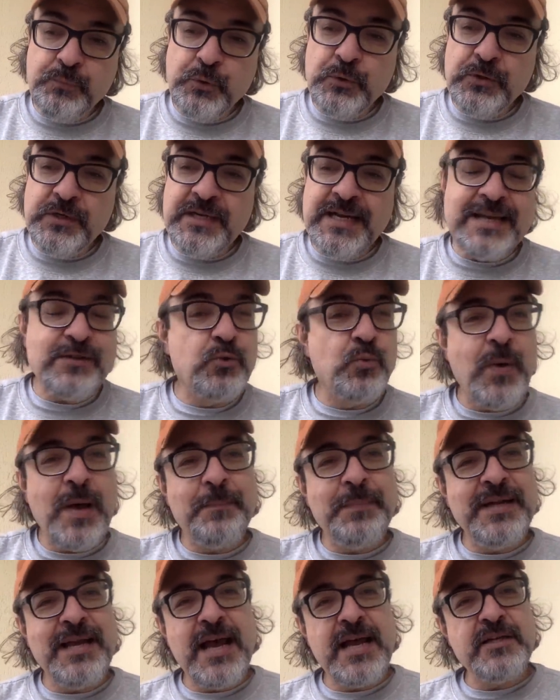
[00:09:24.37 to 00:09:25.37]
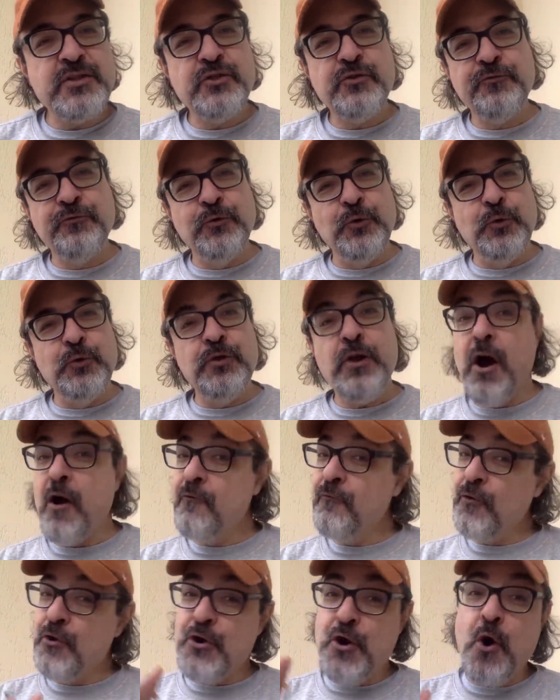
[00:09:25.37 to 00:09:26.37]
Putin has weaponized food
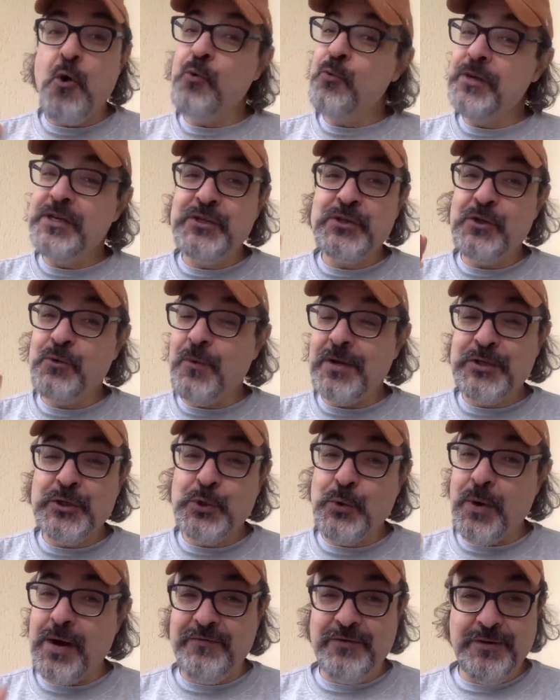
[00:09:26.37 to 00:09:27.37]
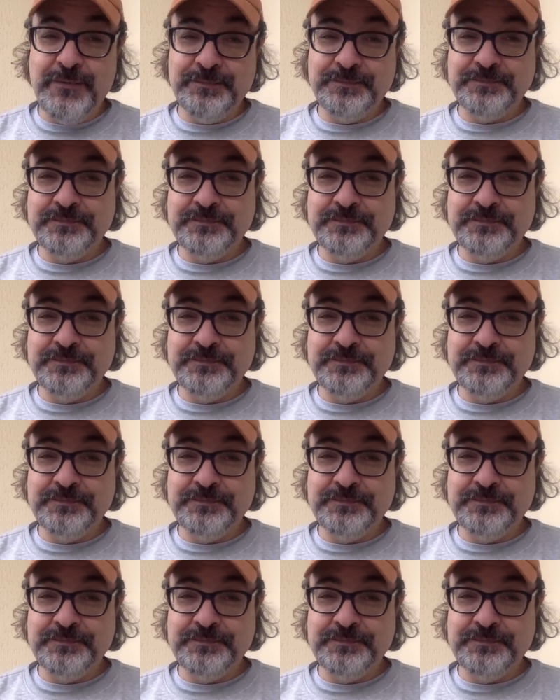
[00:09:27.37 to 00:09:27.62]
for no reason whatsoever,